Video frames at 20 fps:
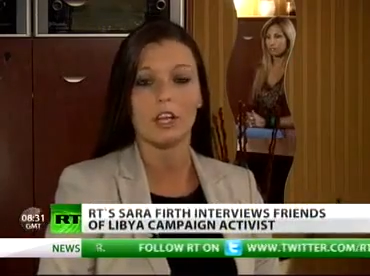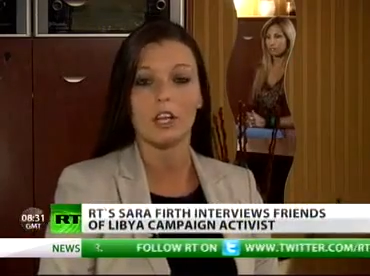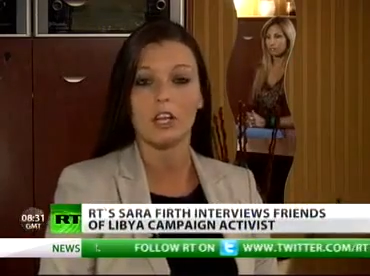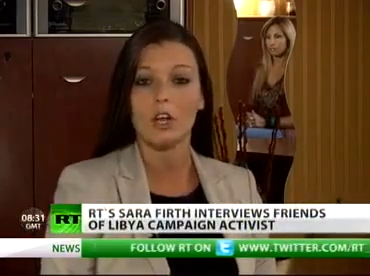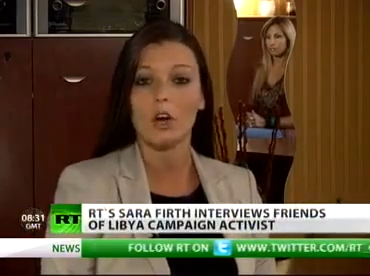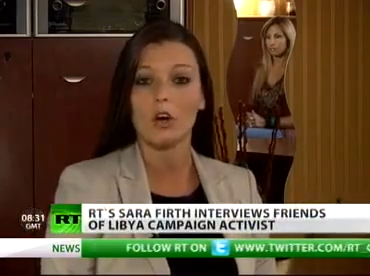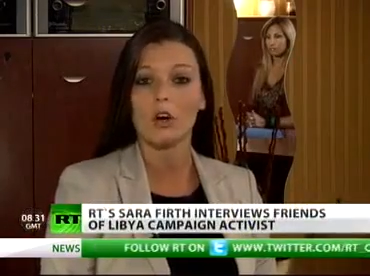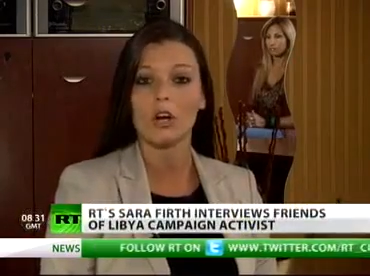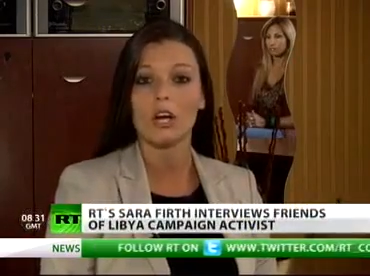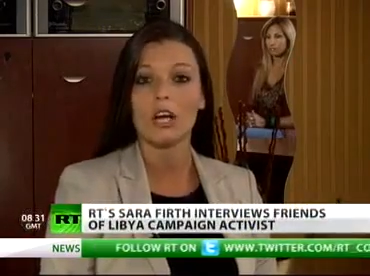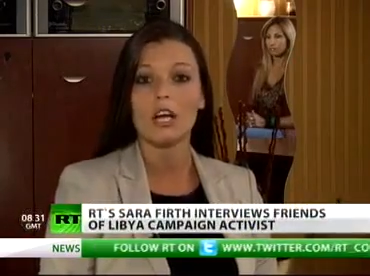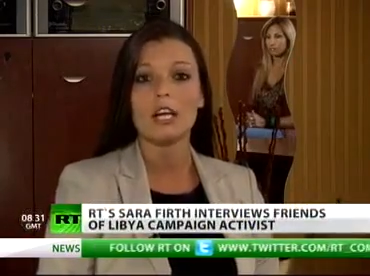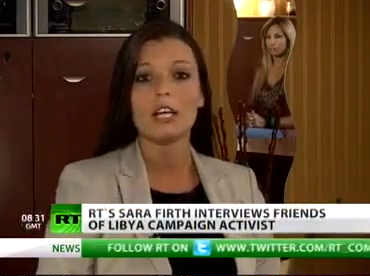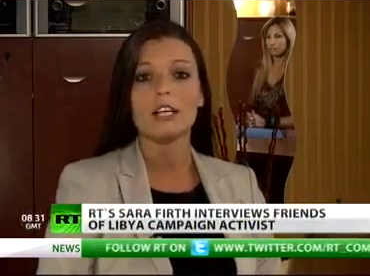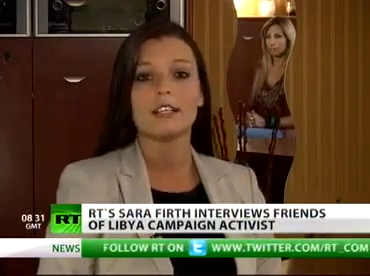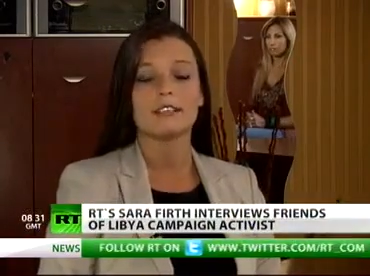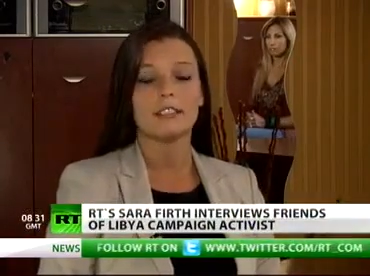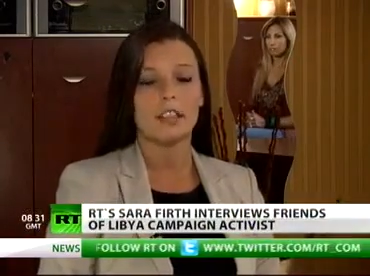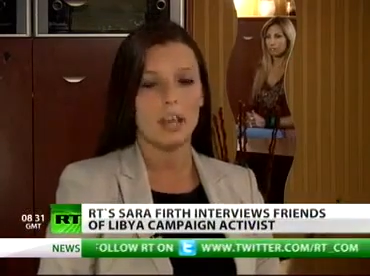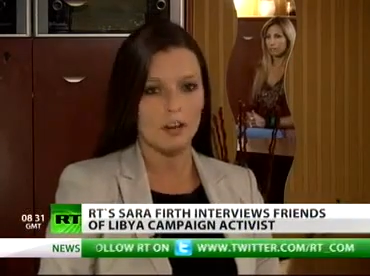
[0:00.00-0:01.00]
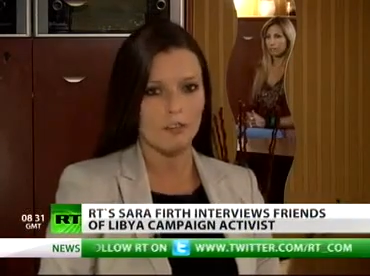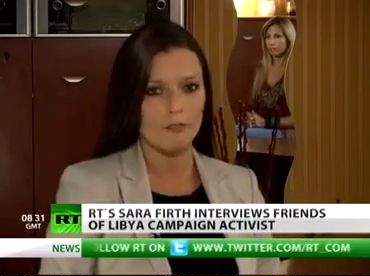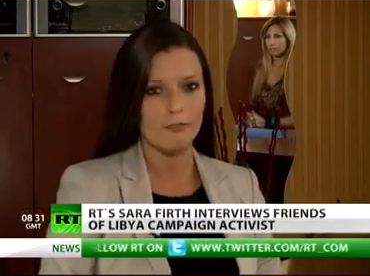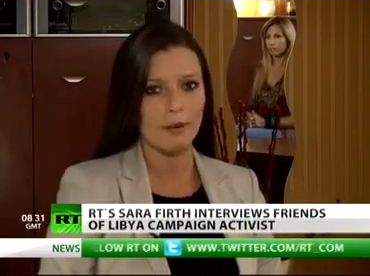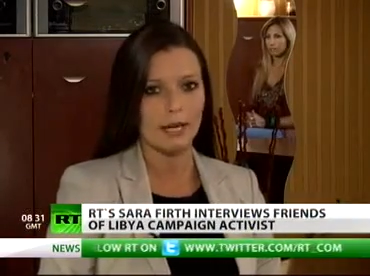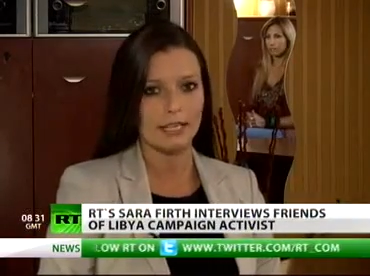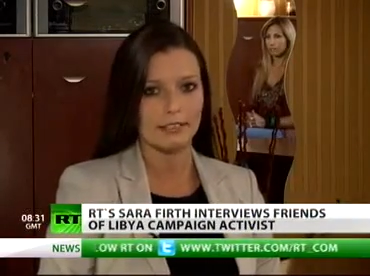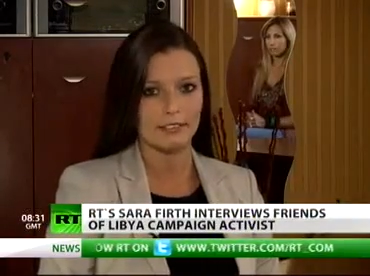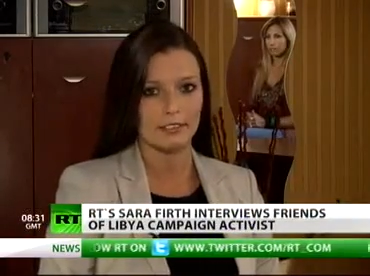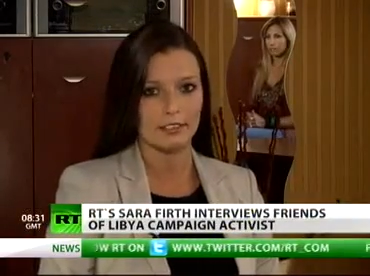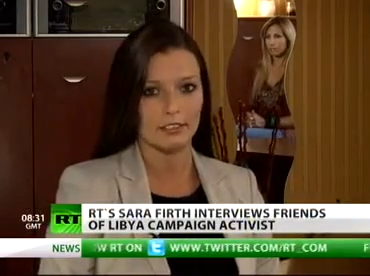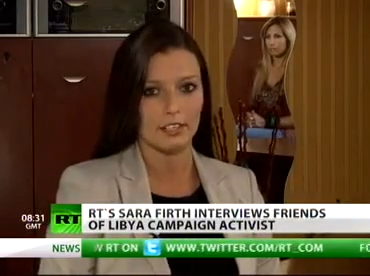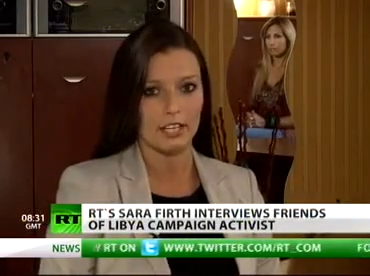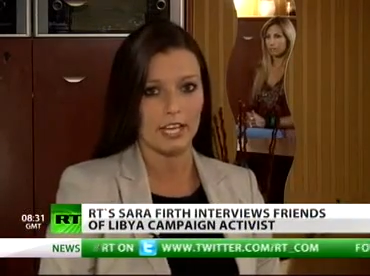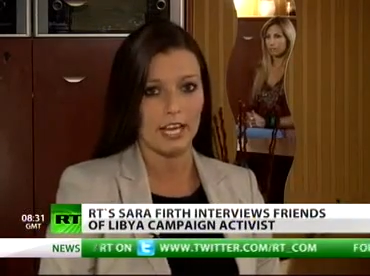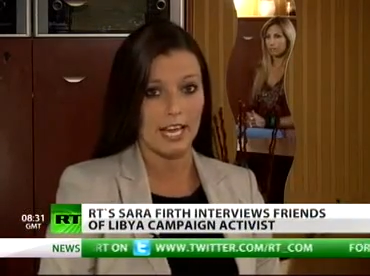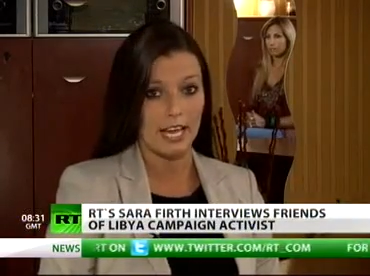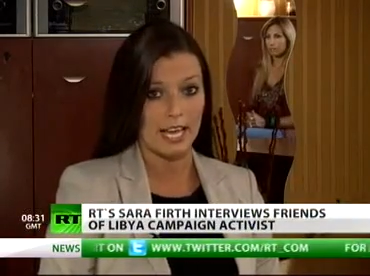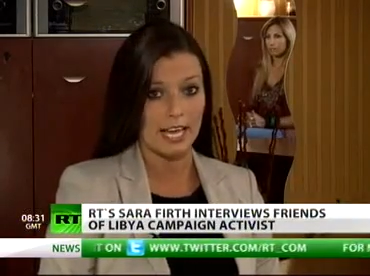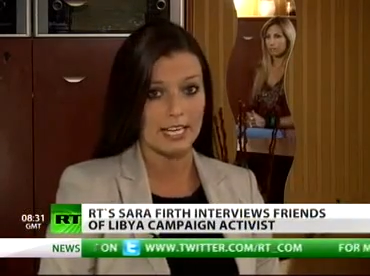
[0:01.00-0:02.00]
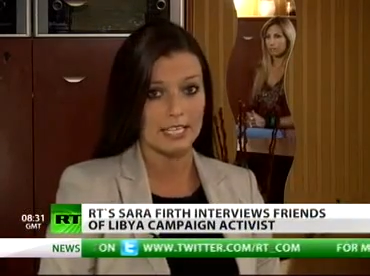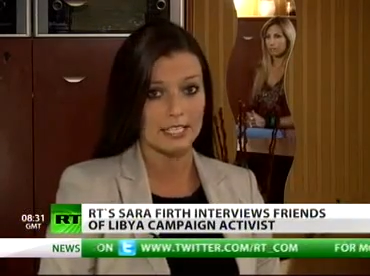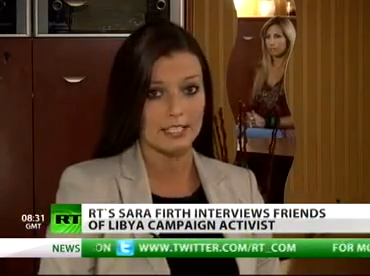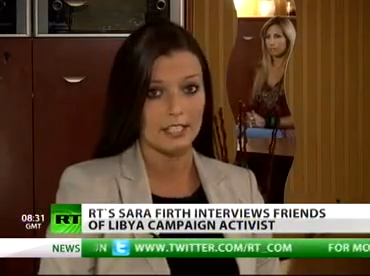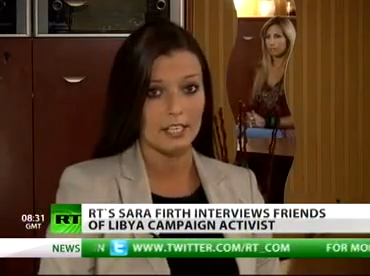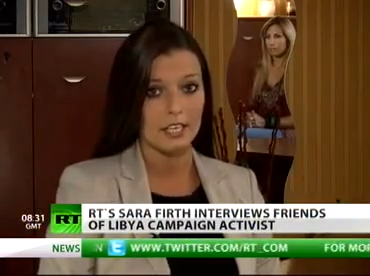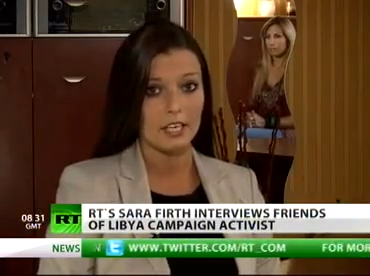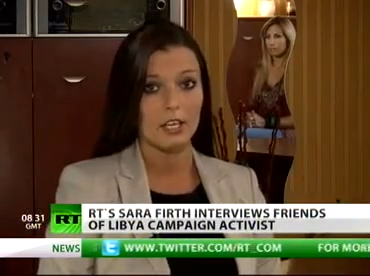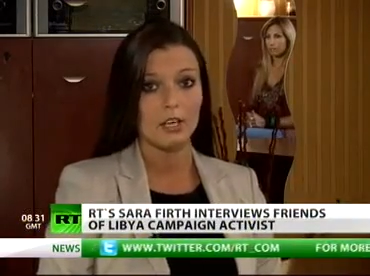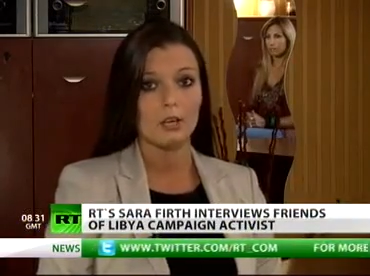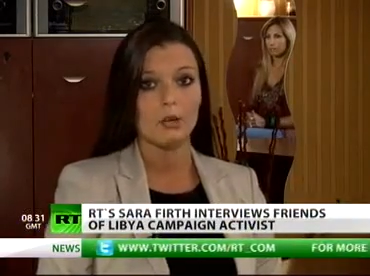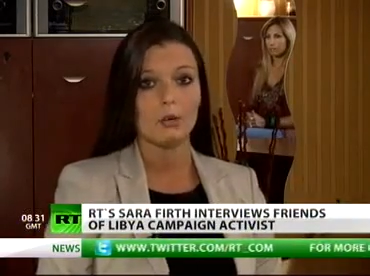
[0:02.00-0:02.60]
a long, tough battle ahead.